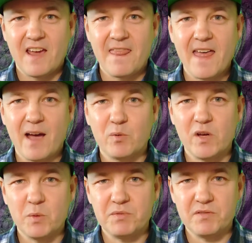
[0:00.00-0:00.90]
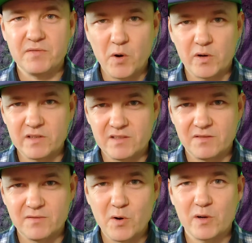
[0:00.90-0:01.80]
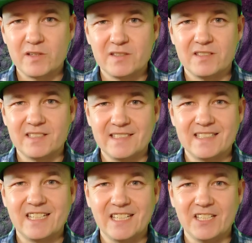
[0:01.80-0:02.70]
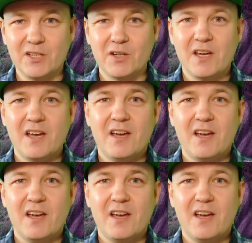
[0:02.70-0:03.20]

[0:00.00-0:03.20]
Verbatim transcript: And that will help you focus. And focus is key